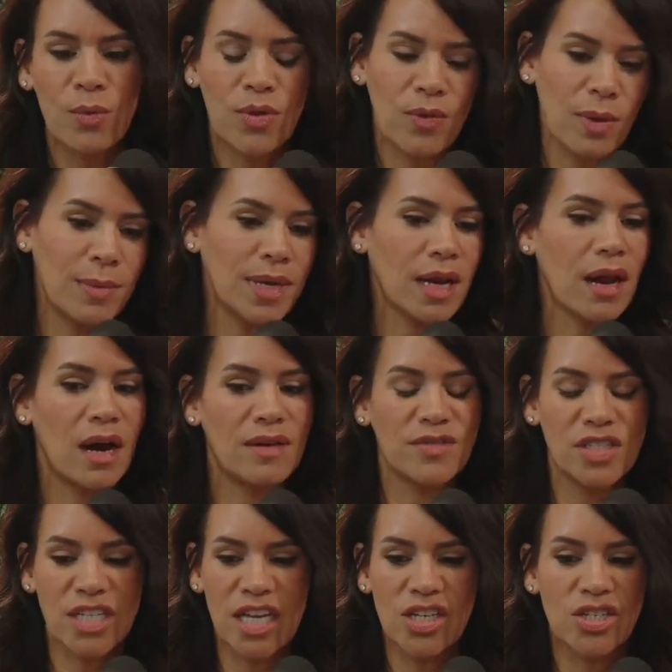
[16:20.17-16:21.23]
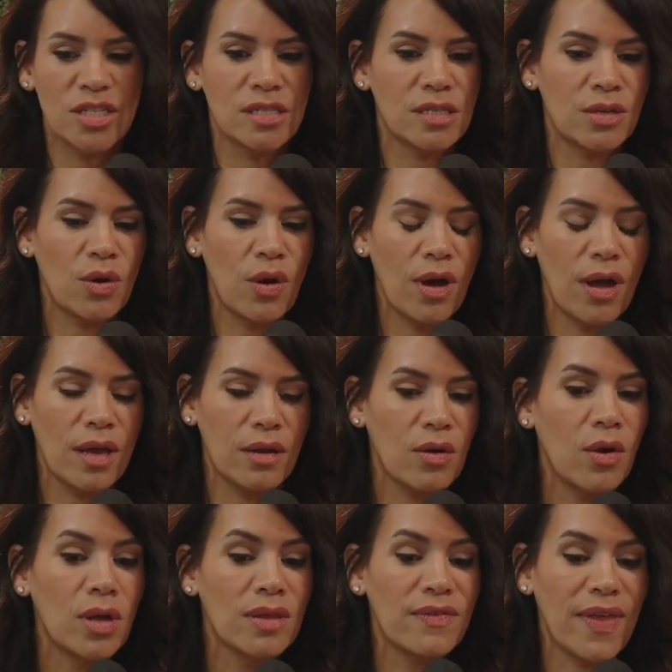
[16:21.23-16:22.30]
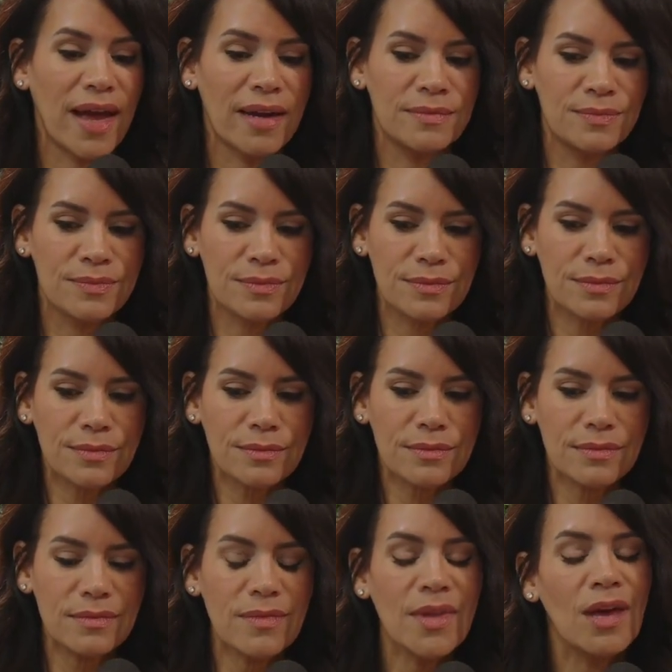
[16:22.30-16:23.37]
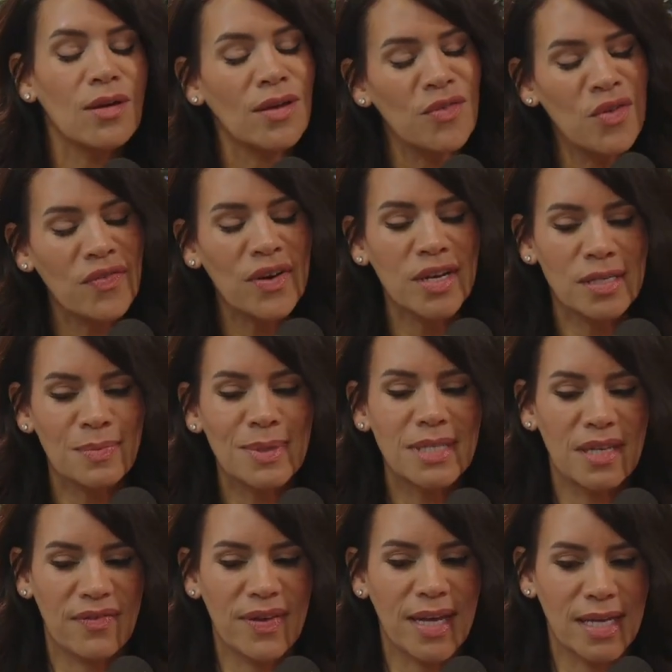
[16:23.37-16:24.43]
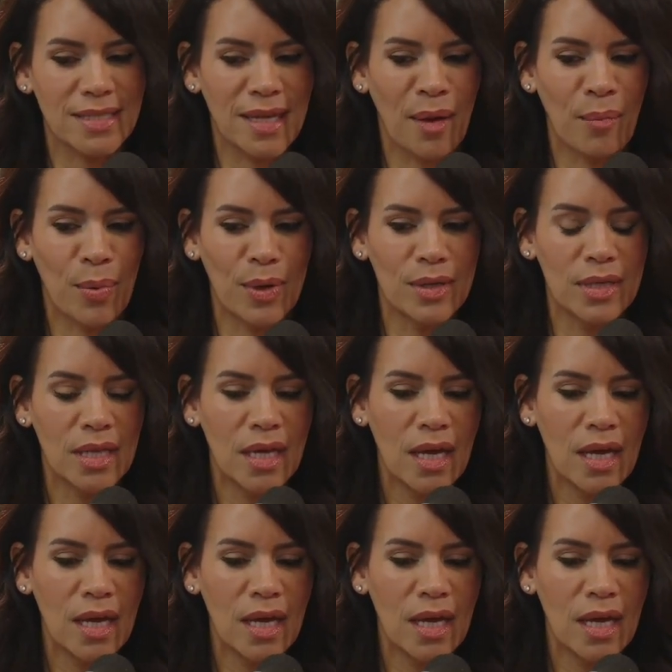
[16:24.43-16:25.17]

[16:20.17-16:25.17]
with women and conversations and, and all of that, I'll give you a very specific example.